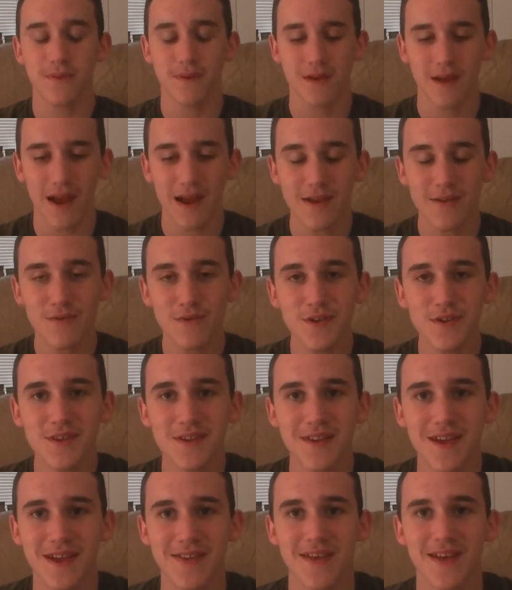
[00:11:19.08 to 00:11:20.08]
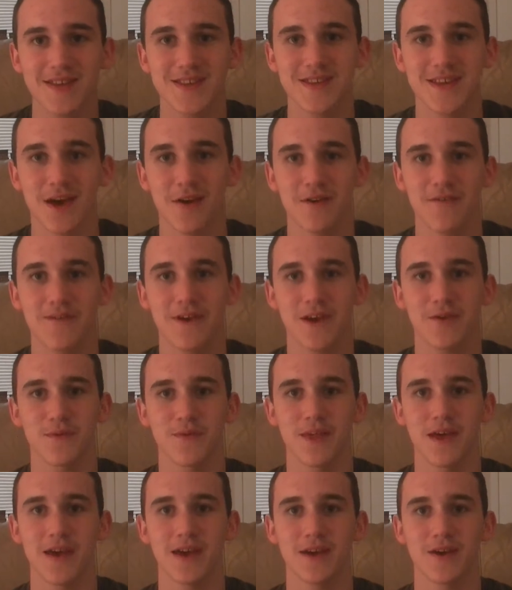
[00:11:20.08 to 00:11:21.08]
I really like that sound effect when
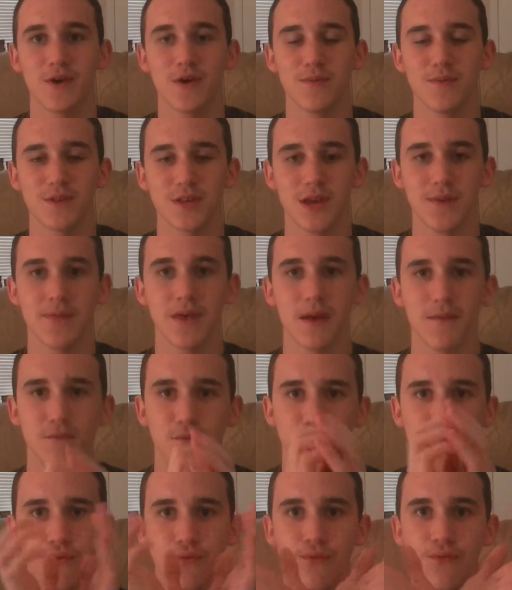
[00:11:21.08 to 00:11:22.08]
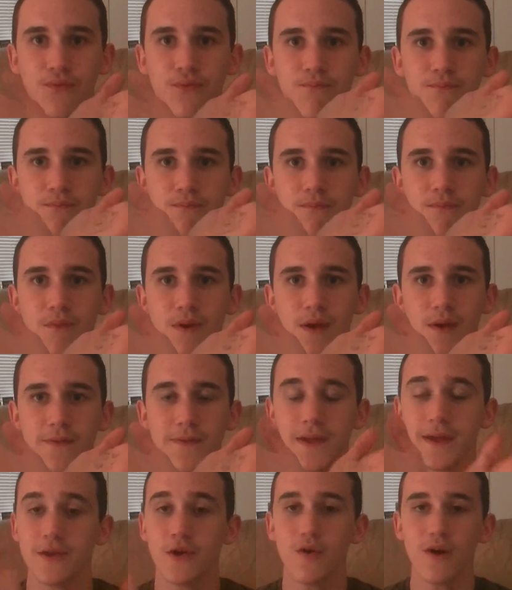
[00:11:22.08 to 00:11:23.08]
the egg opens up. That
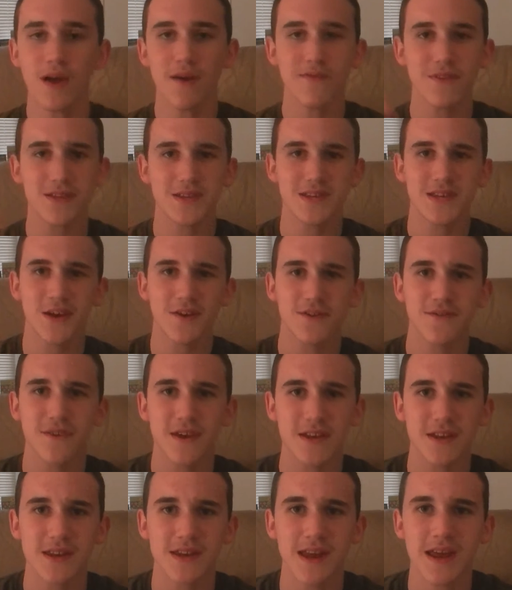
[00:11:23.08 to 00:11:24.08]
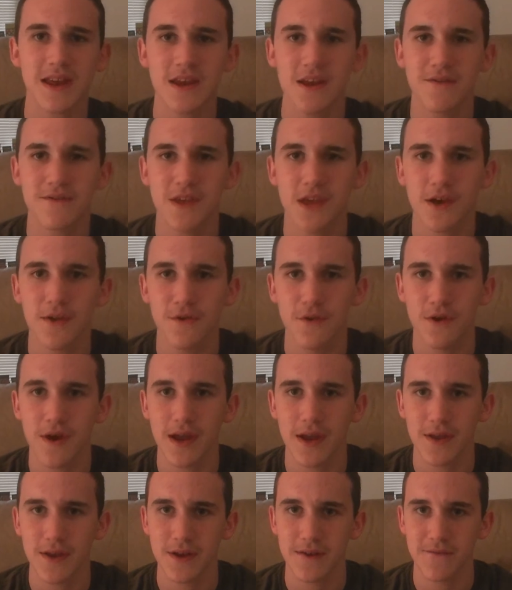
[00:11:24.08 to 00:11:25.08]
they don't have that sound effect in any of the other
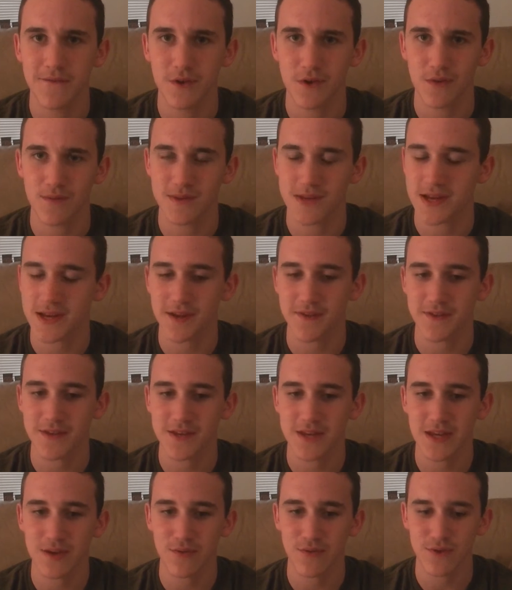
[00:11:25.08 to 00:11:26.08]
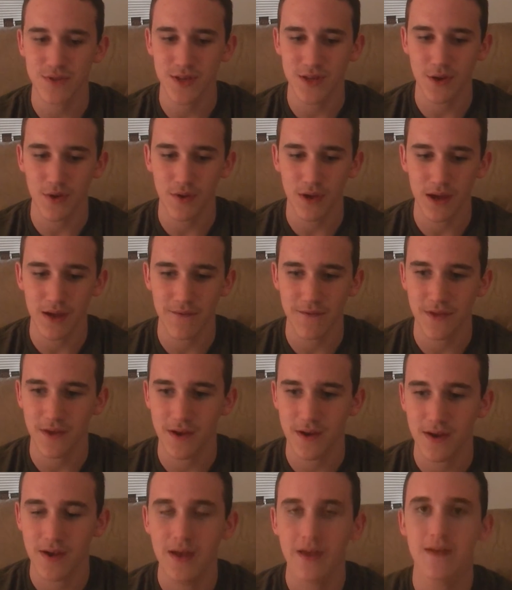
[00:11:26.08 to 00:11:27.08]
Alien films, any of the sequels. They don't have
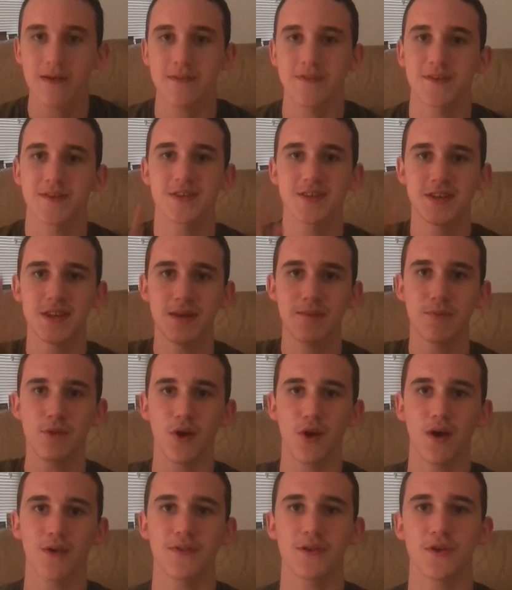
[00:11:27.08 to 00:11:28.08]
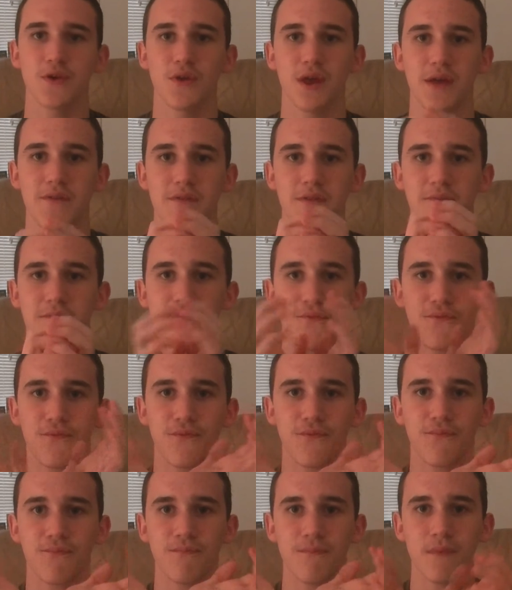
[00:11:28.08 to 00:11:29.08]
the steam blowout. They don't have the.
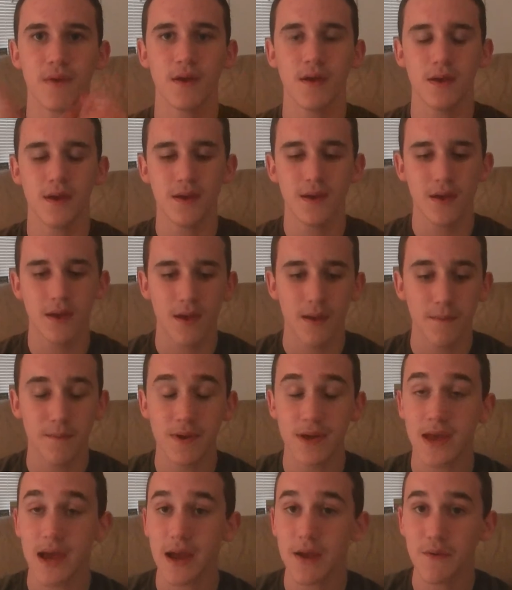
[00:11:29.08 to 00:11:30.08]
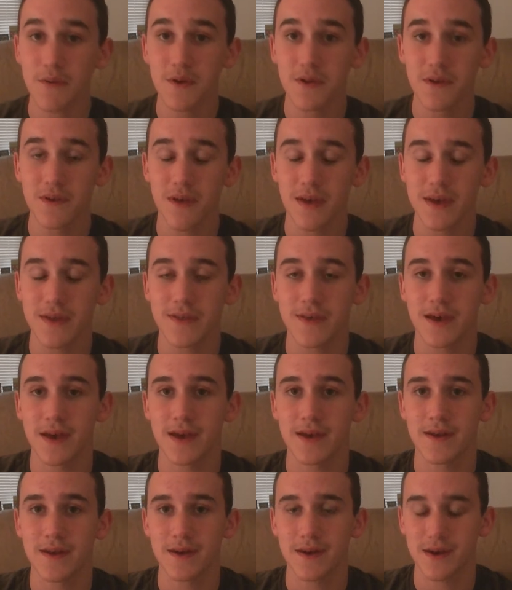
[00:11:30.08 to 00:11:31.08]
But yeah, I really like
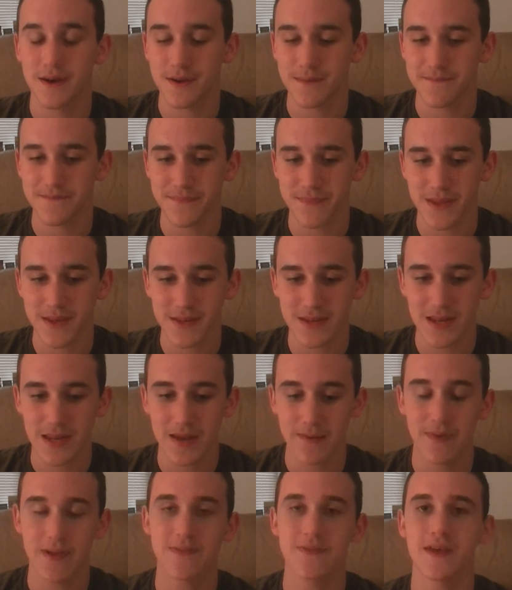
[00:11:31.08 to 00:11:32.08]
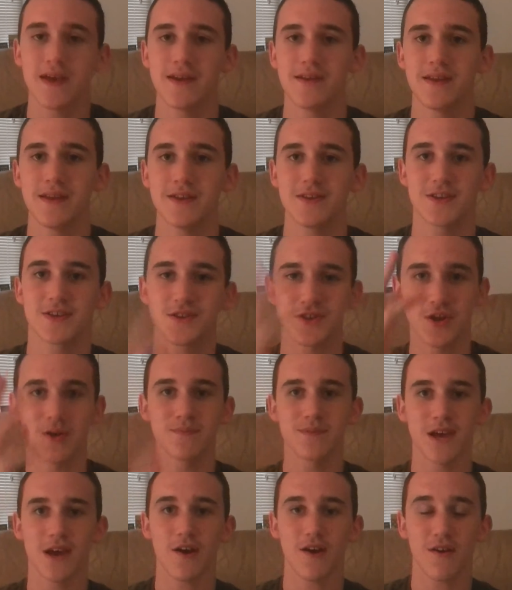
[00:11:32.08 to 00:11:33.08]
that steam, and then it just
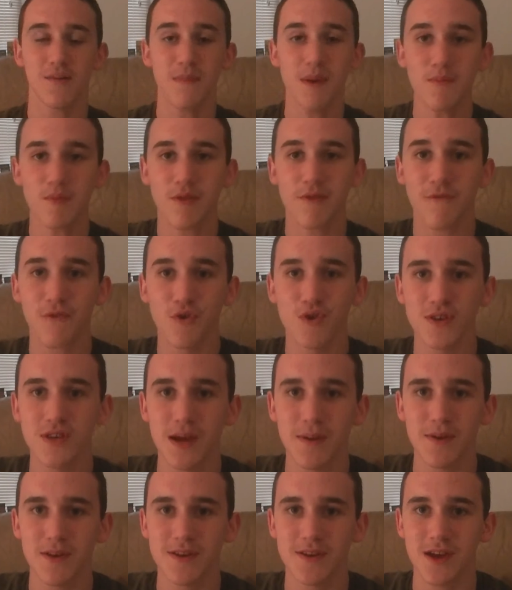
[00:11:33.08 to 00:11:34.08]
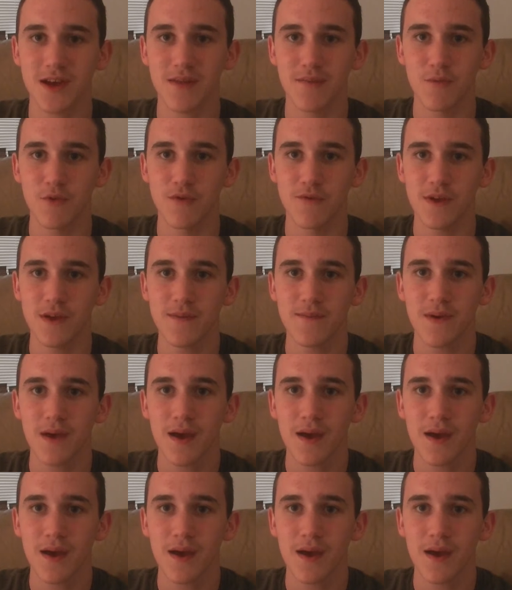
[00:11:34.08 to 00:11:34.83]
jumps out. I remember the first time I saw the movie.